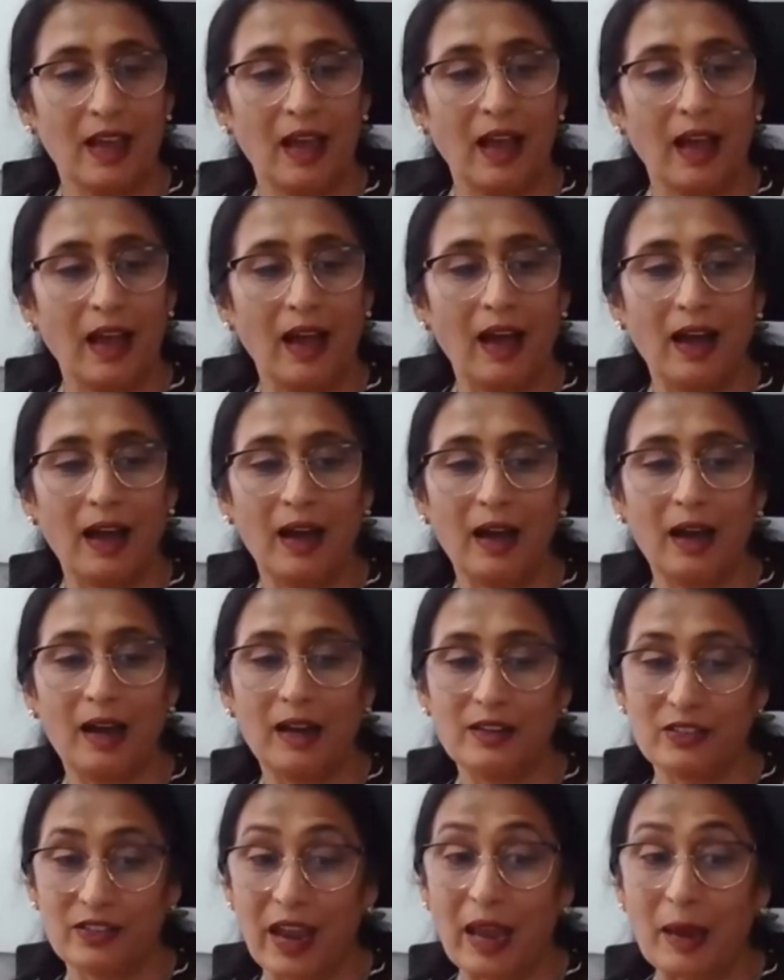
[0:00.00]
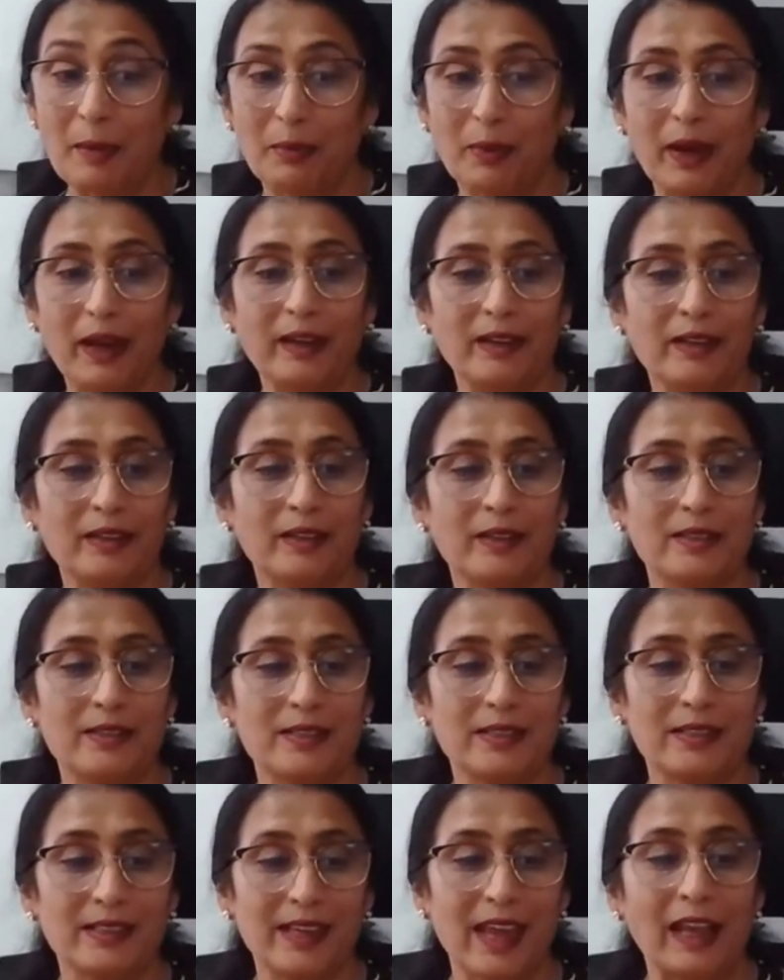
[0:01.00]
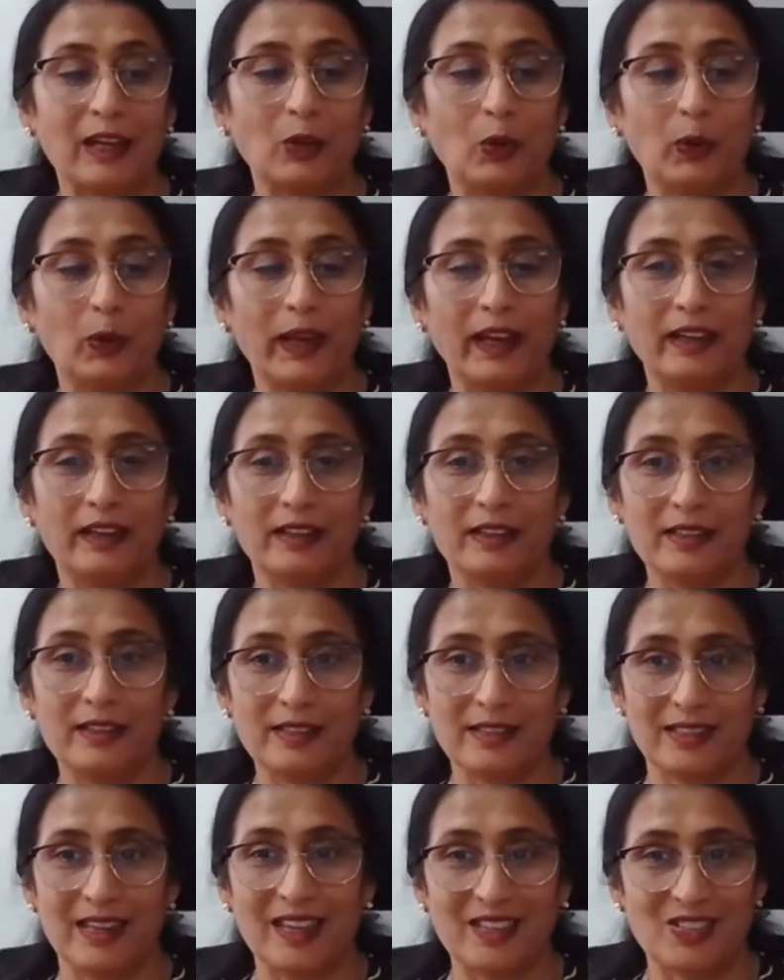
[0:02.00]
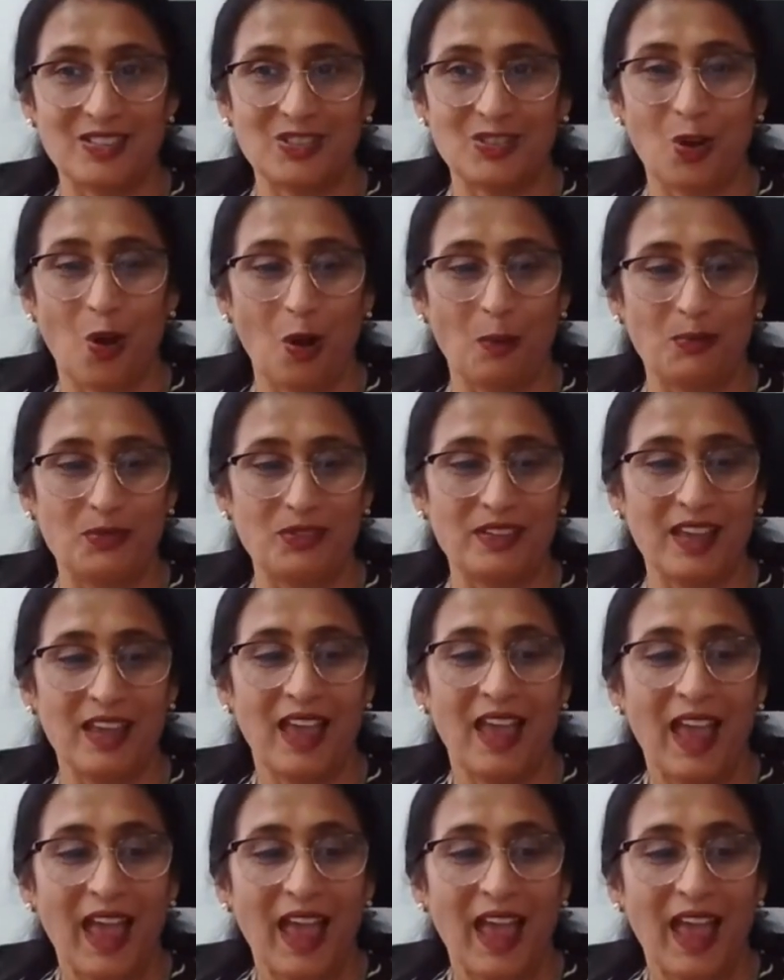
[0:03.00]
typewriters, calculators, desktops,